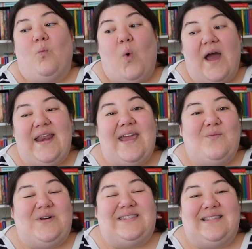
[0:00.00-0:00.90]
what it
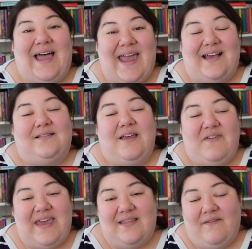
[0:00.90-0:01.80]
was like
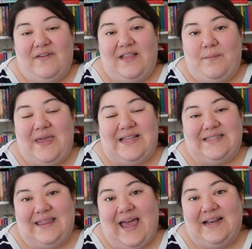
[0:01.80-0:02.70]
living in the Philippines
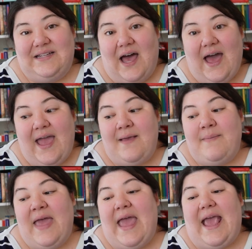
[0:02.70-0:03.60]
at that
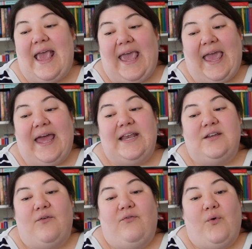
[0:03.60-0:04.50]
time
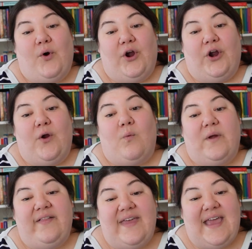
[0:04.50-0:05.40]
and for
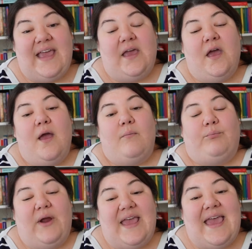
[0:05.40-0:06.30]
really
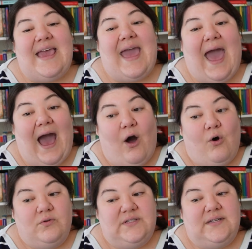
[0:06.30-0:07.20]
bringing
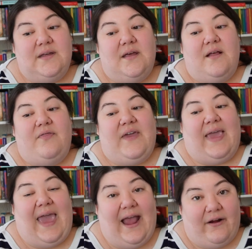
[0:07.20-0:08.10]
out the
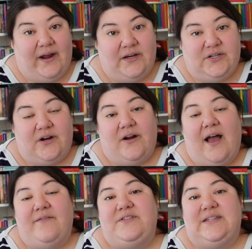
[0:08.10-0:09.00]
character
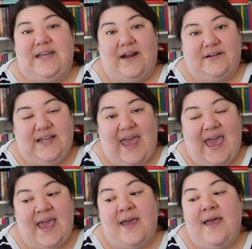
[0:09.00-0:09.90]
of
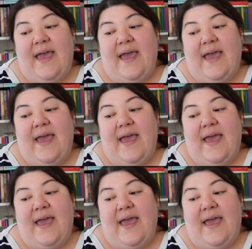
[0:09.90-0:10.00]
Duterte